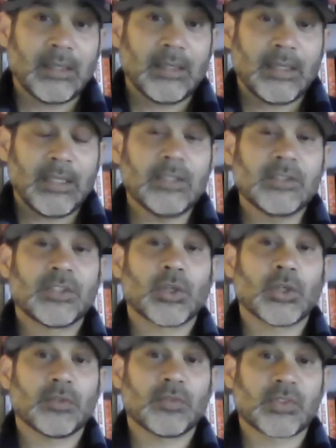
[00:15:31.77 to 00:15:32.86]
he
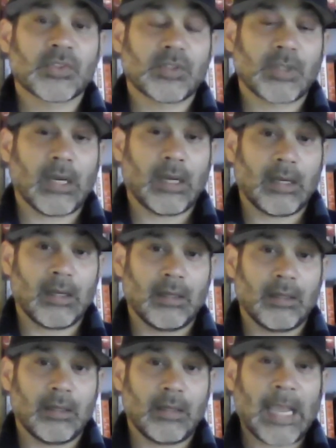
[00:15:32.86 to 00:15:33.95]
deserves
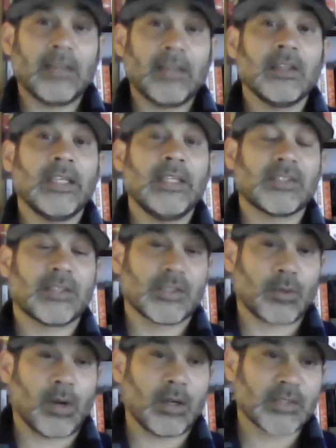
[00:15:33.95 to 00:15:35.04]
at least the
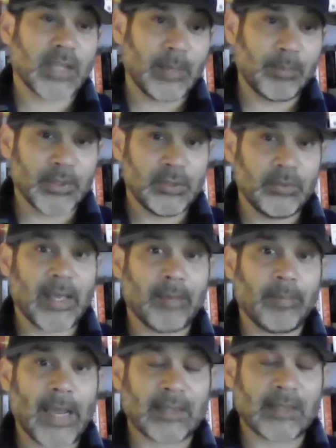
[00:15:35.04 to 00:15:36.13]
strong side platoon
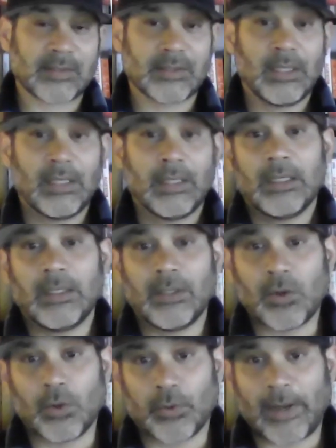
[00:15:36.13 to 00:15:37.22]
at bats in the
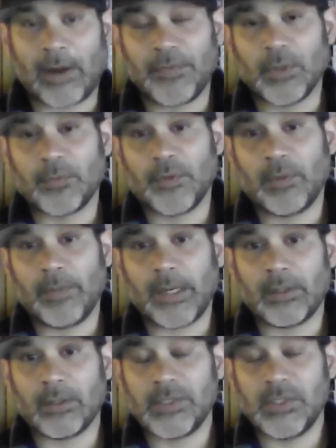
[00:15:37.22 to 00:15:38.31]
corner outfield for the
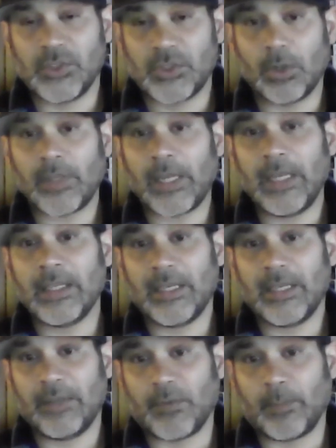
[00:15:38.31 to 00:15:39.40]
Mariners. He's shown that he can
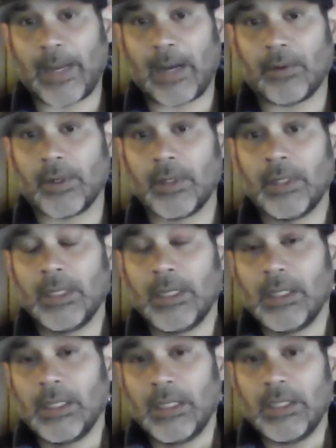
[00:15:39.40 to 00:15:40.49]
hit for power.
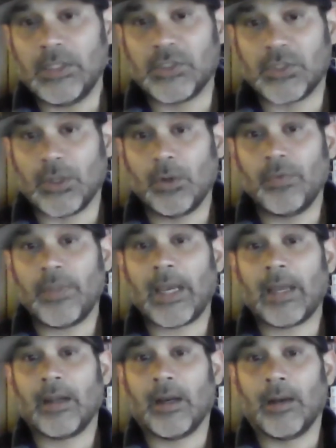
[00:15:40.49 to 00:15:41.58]
He's shown
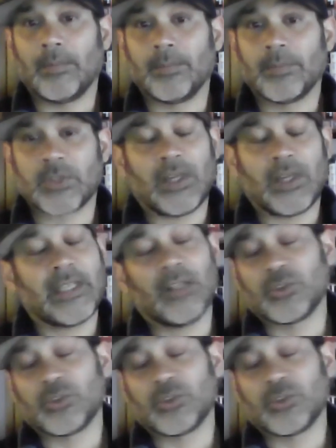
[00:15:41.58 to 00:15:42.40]
that, Taylor